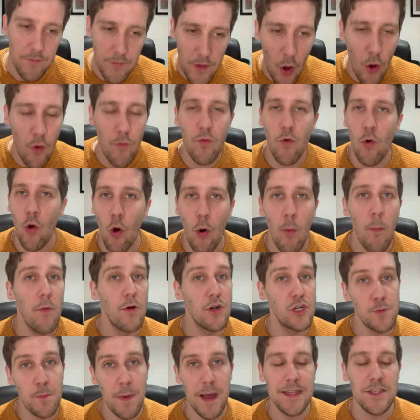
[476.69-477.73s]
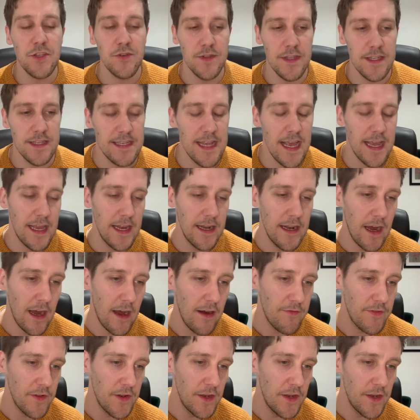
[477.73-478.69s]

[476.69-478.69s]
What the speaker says: overall much better in the second half,